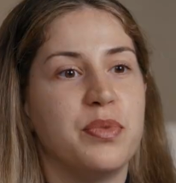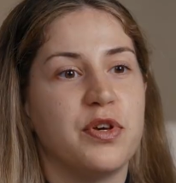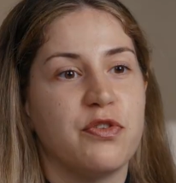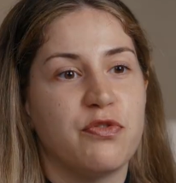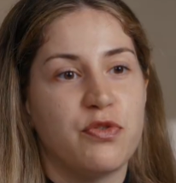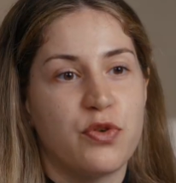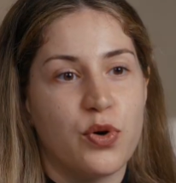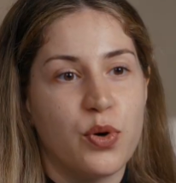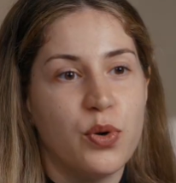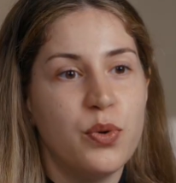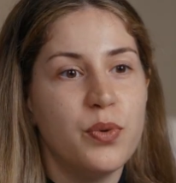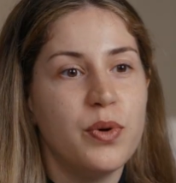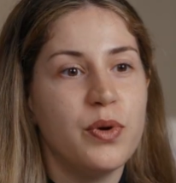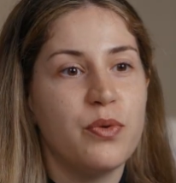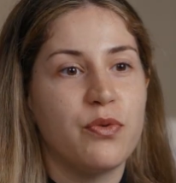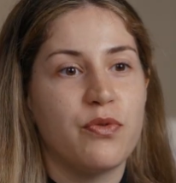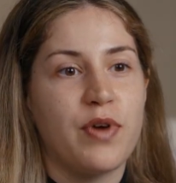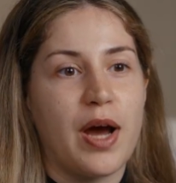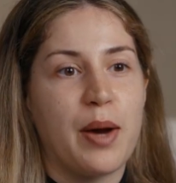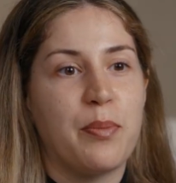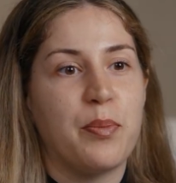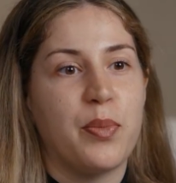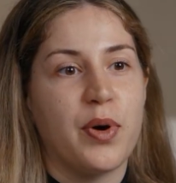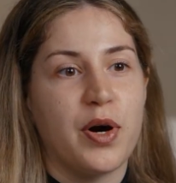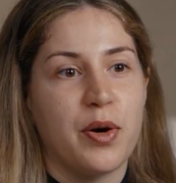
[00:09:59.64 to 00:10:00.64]
Before we
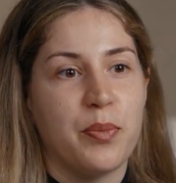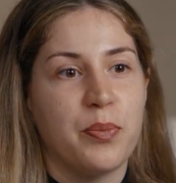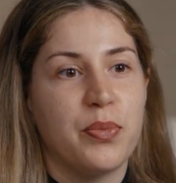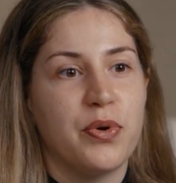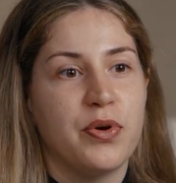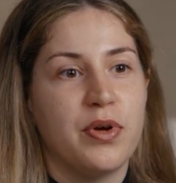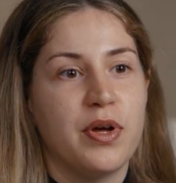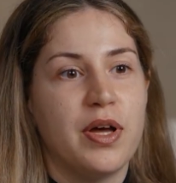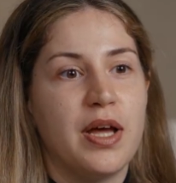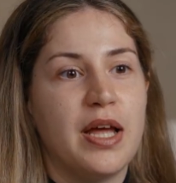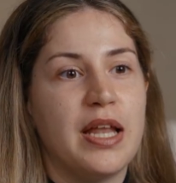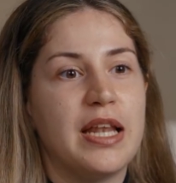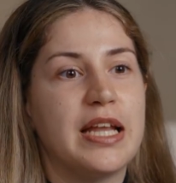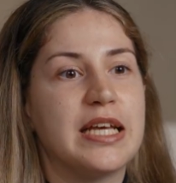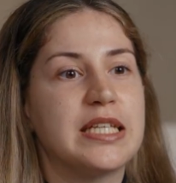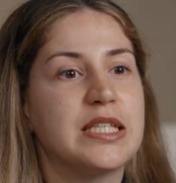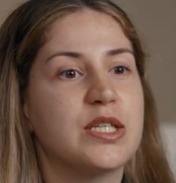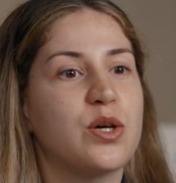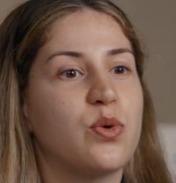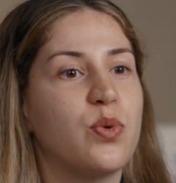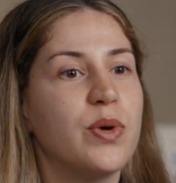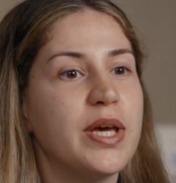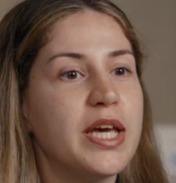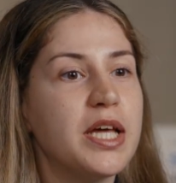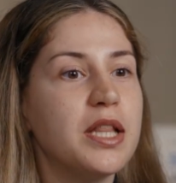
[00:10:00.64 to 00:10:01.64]
wrap up, let's
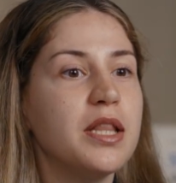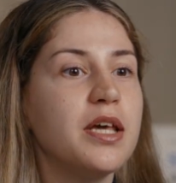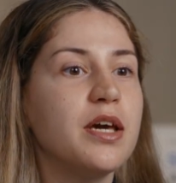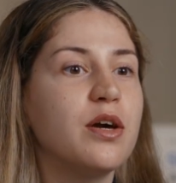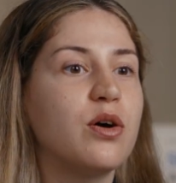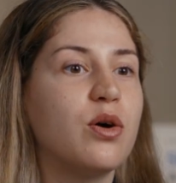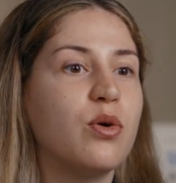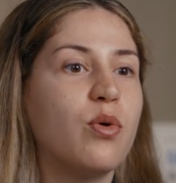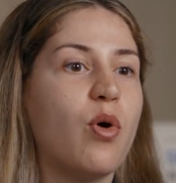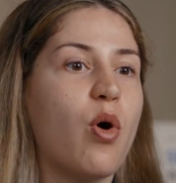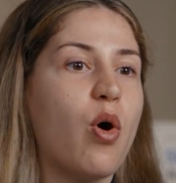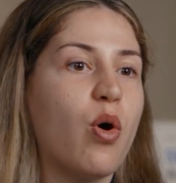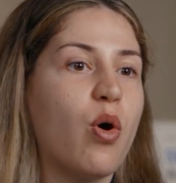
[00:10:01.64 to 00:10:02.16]
quickly go